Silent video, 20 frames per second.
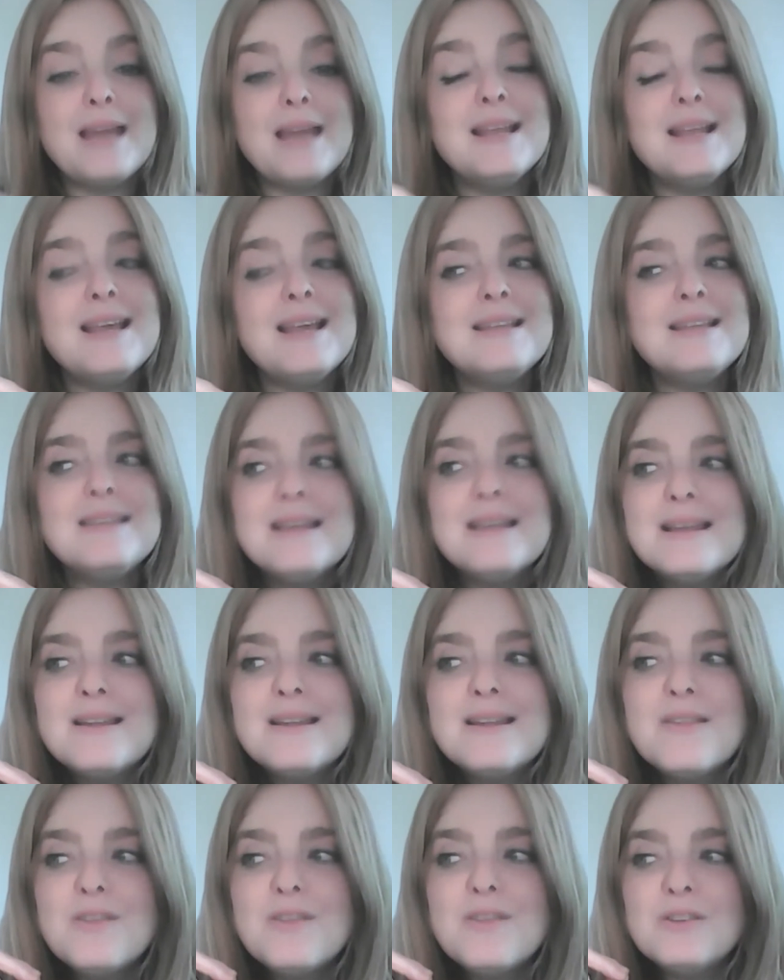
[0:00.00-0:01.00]
And it, it
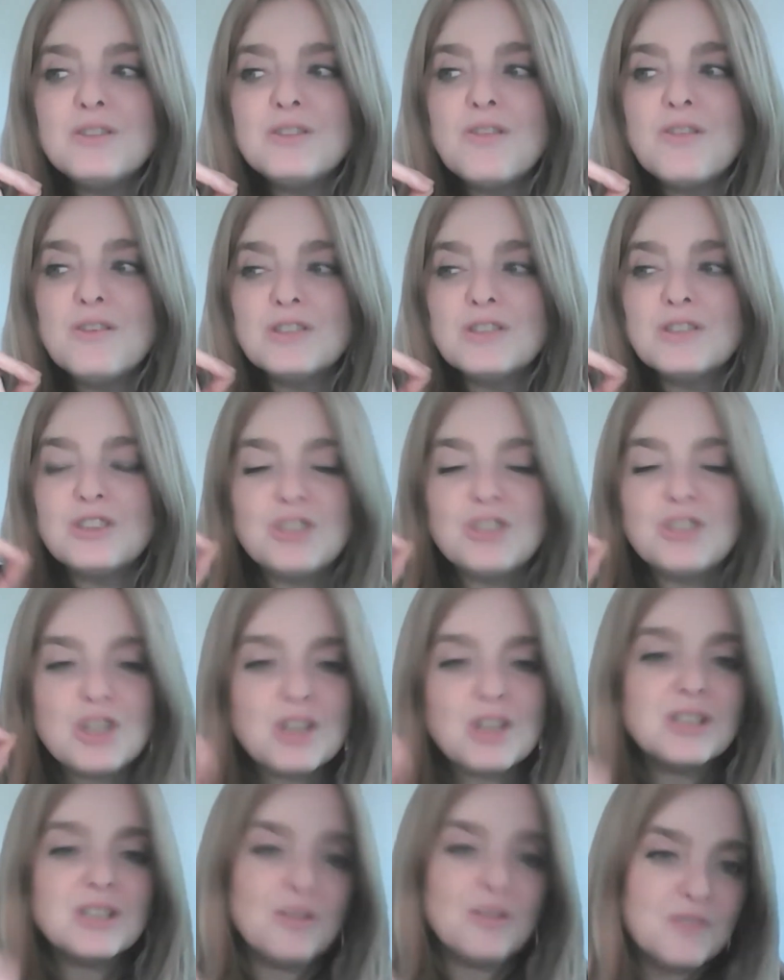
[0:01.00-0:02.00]
there's there's such
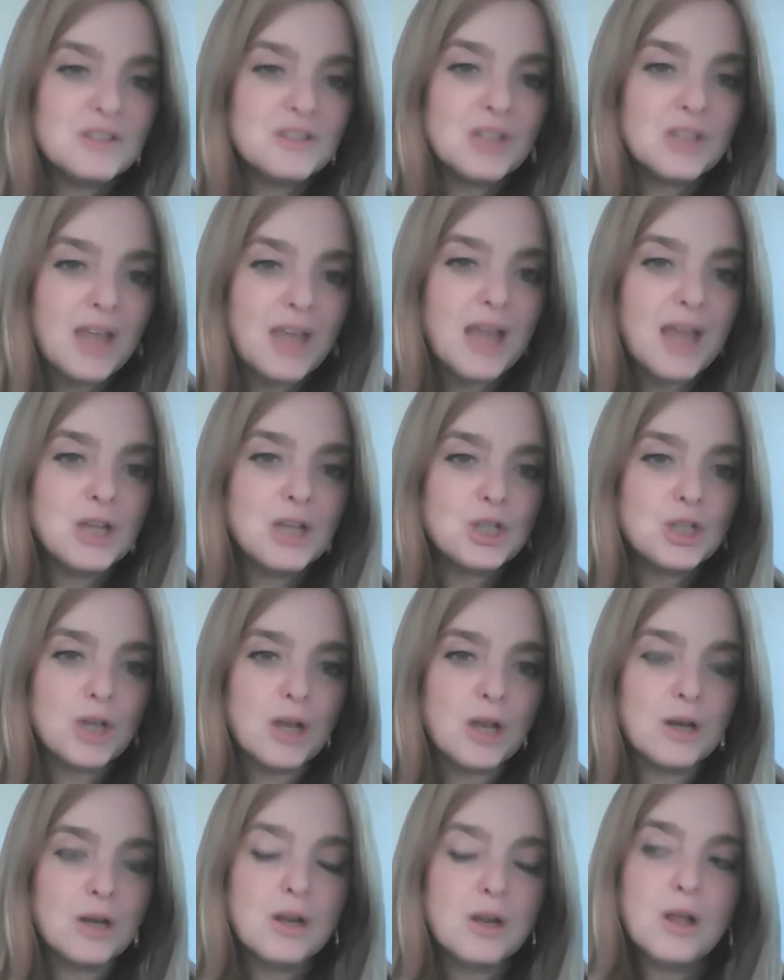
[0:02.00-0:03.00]
a
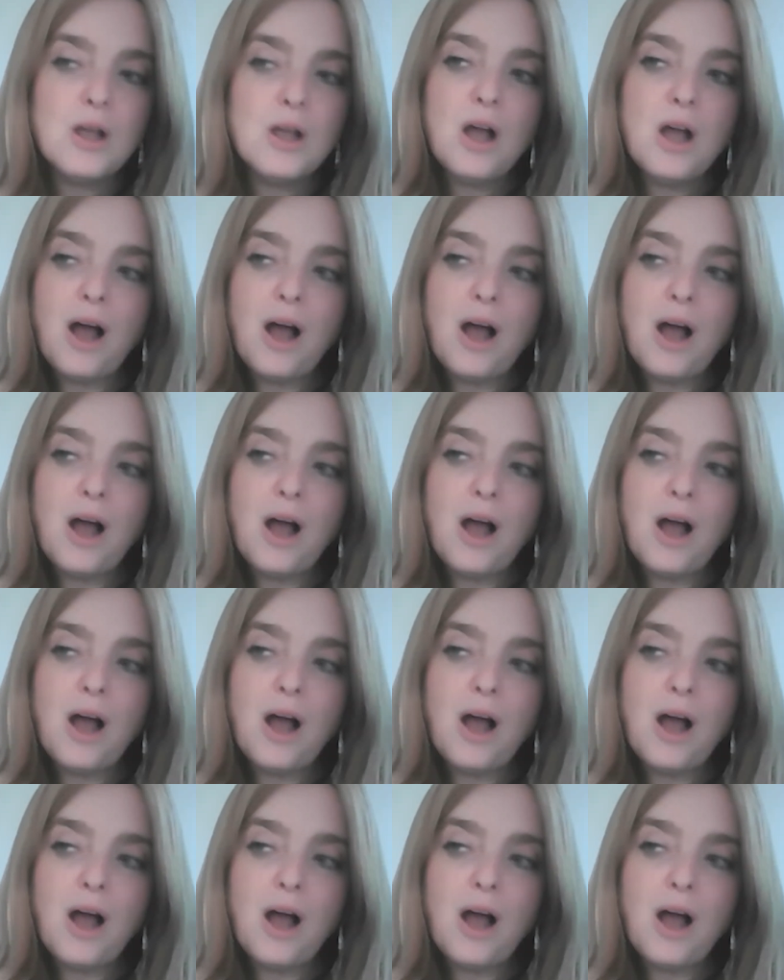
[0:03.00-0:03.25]
sophistication